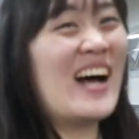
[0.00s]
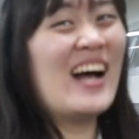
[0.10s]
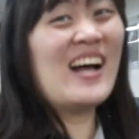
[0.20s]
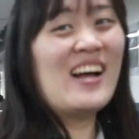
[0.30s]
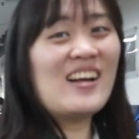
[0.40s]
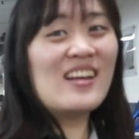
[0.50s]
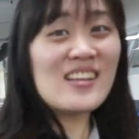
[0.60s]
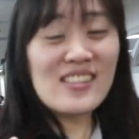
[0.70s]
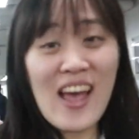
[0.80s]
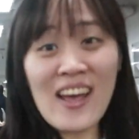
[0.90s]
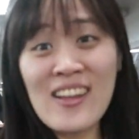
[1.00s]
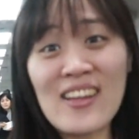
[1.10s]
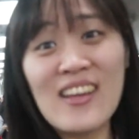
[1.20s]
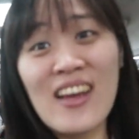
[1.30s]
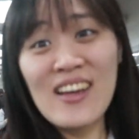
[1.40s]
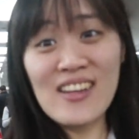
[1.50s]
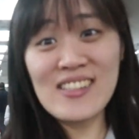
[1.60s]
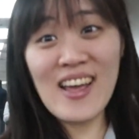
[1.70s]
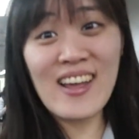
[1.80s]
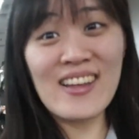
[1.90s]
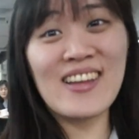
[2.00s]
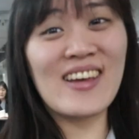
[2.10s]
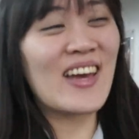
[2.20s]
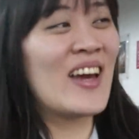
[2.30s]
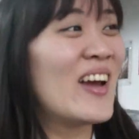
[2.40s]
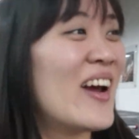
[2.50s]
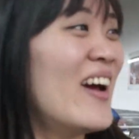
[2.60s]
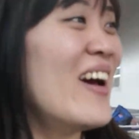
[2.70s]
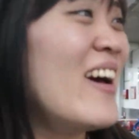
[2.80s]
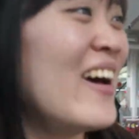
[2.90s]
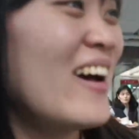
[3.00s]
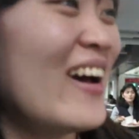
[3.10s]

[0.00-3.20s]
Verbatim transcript: this very famous exactly. baseball exactly. player?